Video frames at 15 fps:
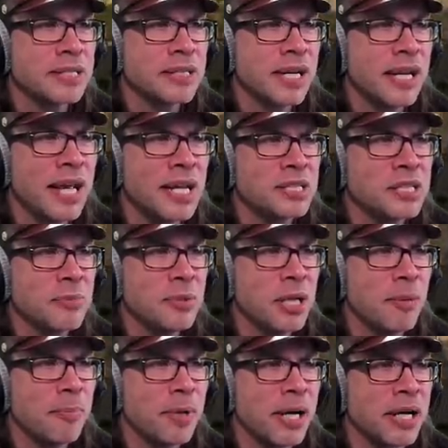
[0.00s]
That has to be a
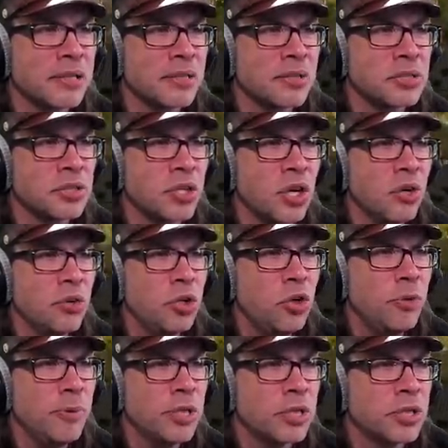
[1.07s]
bot. There's no
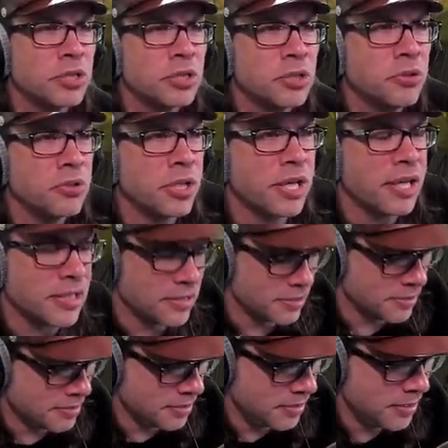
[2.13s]
human could do that.
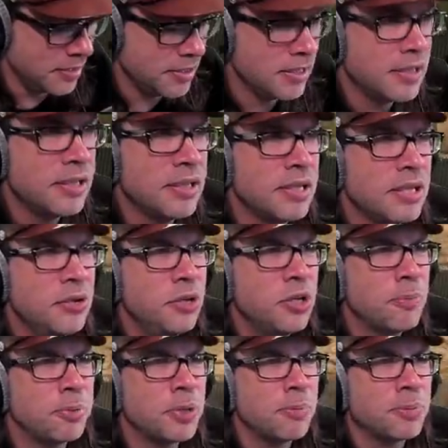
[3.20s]
You hear
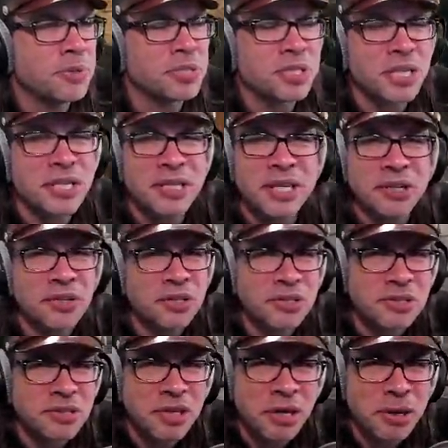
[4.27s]
people say that all the
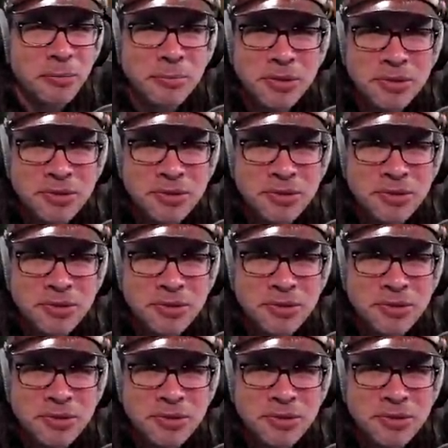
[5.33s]
time.